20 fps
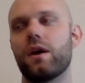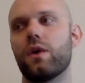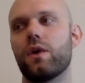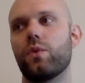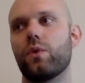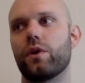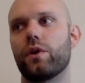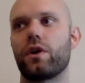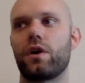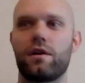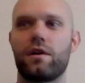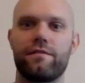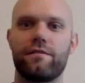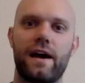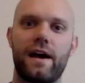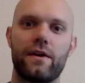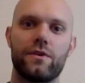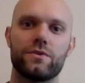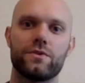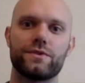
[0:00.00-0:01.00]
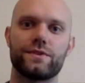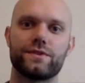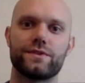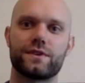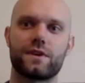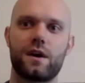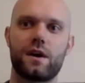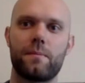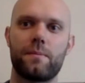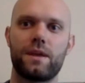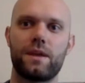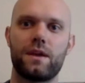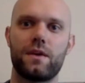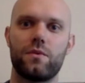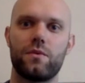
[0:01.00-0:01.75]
what are our values as a company,